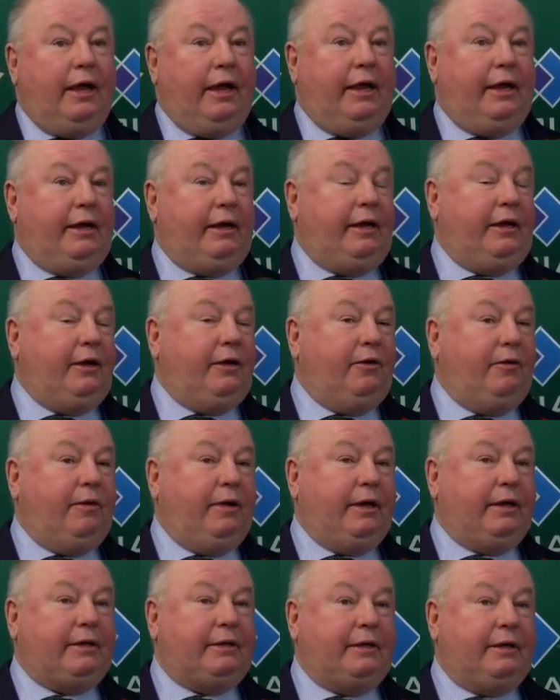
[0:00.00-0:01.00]
And you know
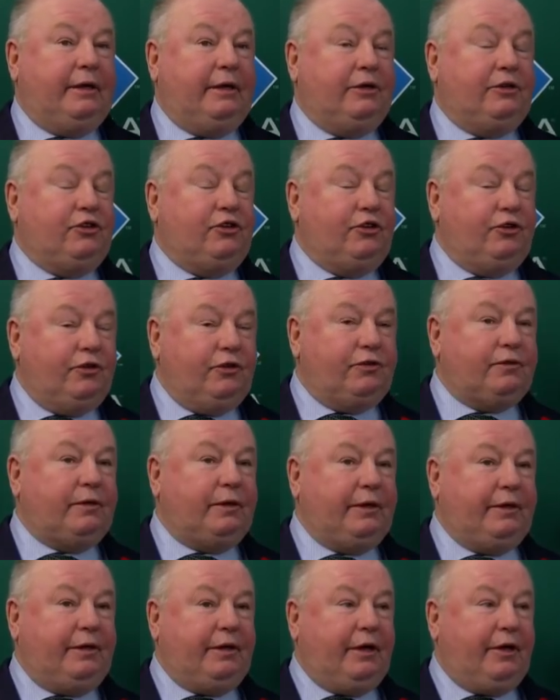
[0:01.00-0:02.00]
what? It's
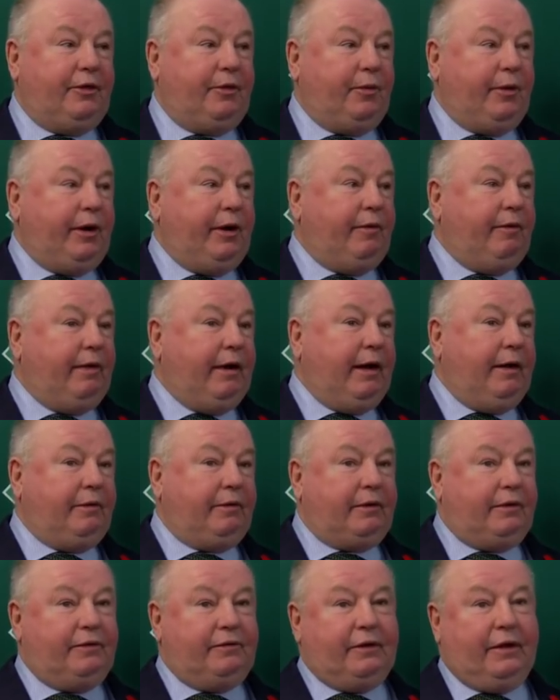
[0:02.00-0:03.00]
usually the other way
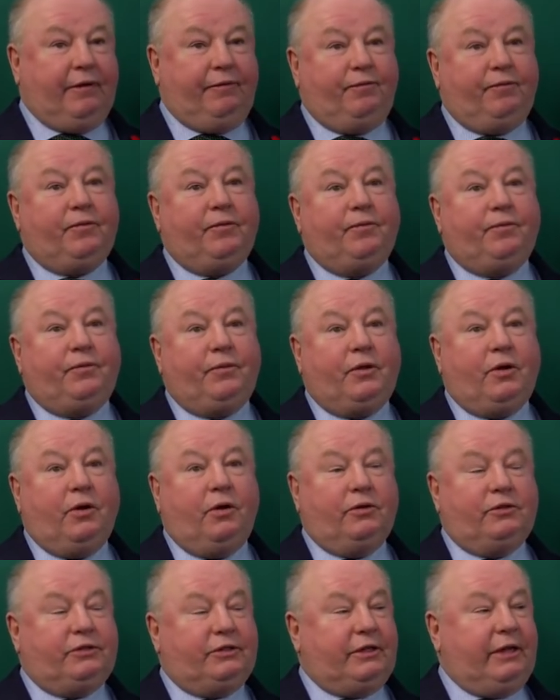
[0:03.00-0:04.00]
around, because I've
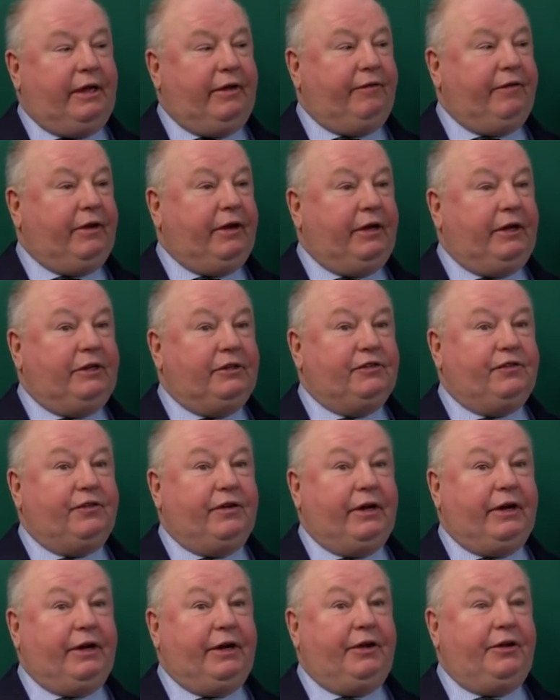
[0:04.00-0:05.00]
coached David, and he's
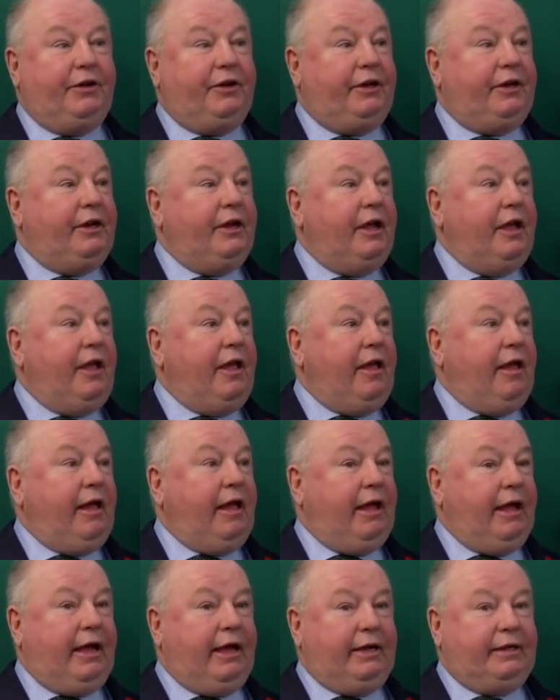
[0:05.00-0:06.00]
very good
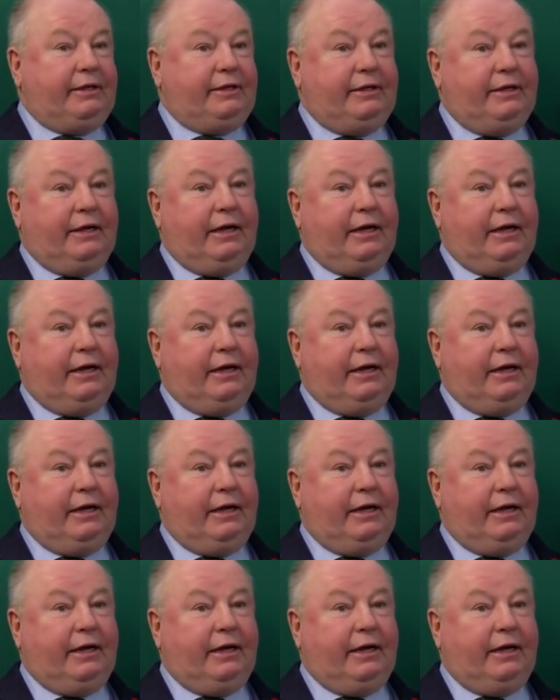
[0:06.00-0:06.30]
at